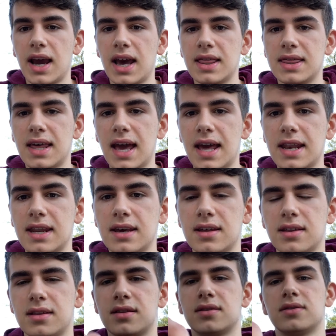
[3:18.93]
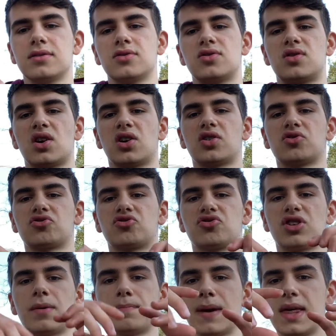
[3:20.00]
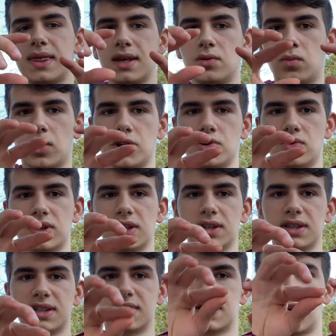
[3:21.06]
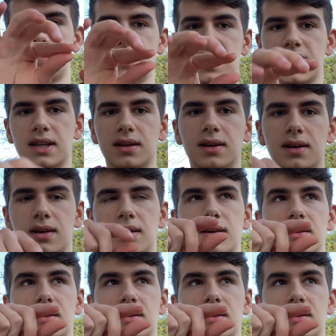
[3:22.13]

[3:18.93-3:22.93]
and then there's a method where you can sub in